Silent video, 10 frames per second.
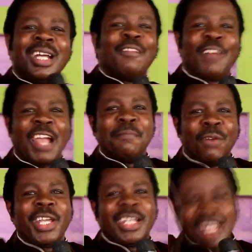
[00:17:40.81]
revive
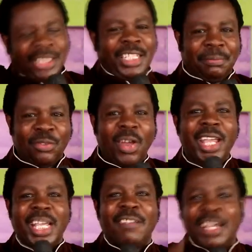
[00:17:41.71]
Moi and ask him why
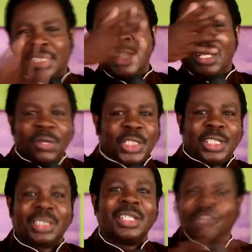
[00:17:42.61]
he gave us those
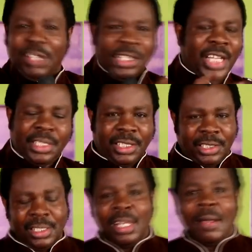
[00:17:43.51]
things for the
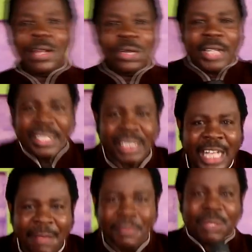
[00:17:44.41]
churches. And you can't
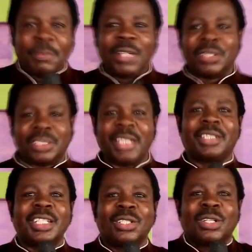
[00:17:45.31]
come here to begin to say
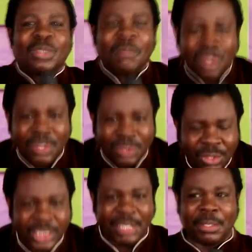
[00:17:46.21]
church lost some moral
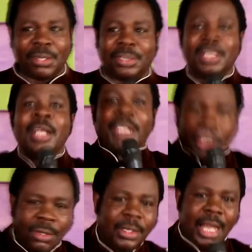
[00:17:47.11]
authority because they
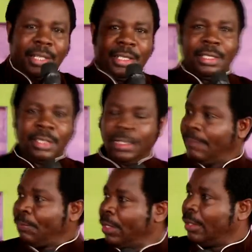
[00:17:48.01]
took land.
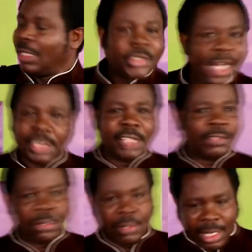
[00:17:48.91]
The church never
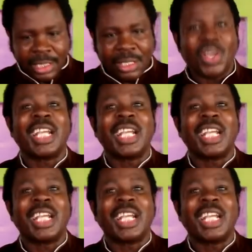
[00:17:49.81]
took land. We are